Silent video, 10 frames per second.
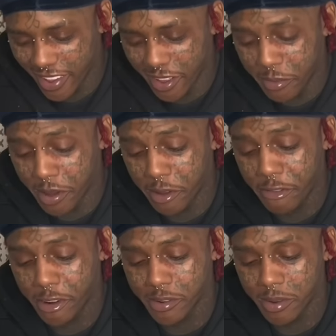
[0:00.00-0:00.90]
Man, I'm
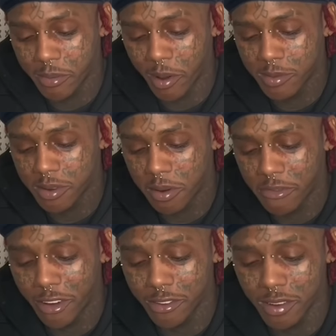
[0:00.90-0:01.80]
fucking, I'm talking, I'm
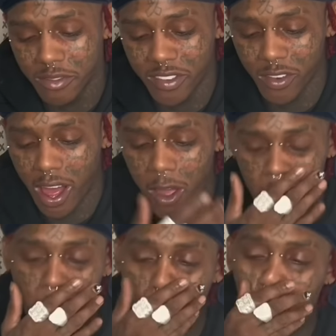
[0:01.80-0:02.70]
fucking, I'm fucking. I ain't
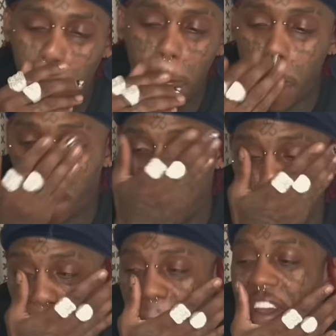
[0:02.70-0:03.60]
gonna lie.
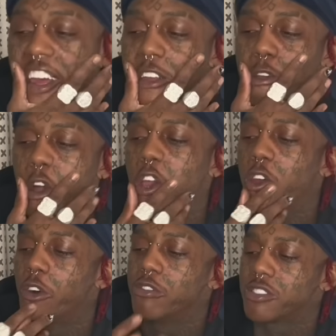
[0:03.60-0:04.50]
And you, you
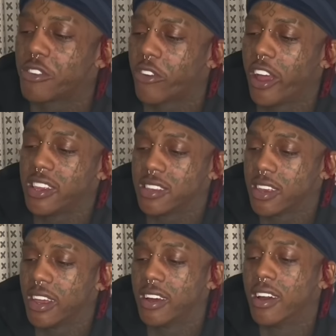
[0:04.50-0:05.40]
know, it's so crazy.
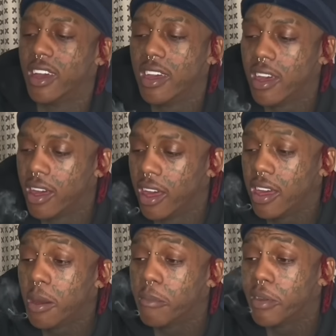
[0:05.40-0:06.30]
It,
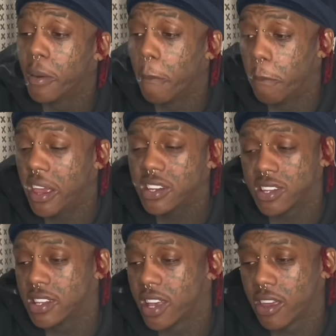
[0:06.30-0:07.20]
it'll be a bitch
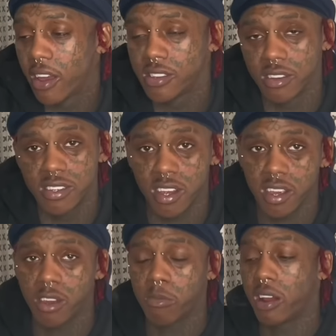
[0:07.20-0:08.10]
that take you out your chain.
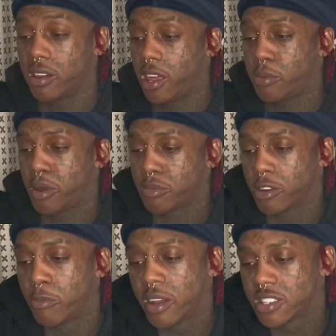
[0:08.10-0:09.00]
On oh, my dead mom, on
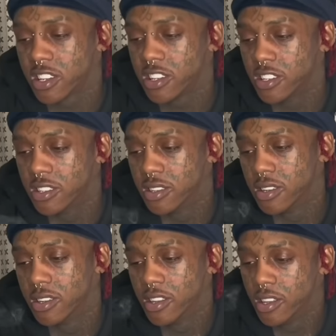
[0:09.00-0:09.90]
oh, my son.
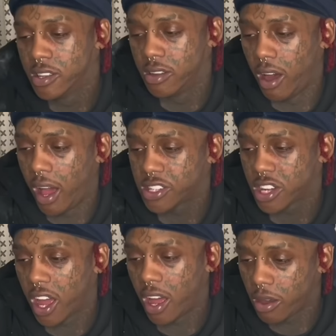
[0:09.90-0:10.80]
All
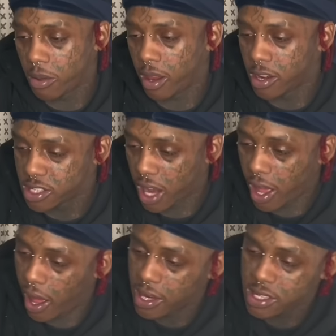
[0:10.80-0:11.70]
Chicago, all
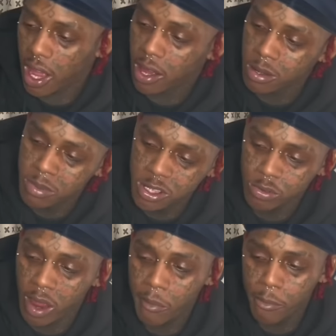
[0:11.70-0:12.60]
Chicago, Chicago bitches
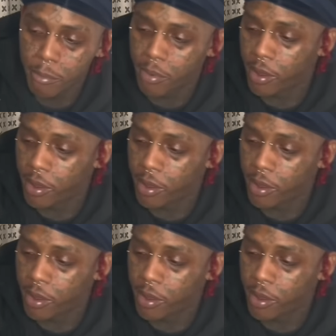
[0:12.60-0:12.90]
rapping.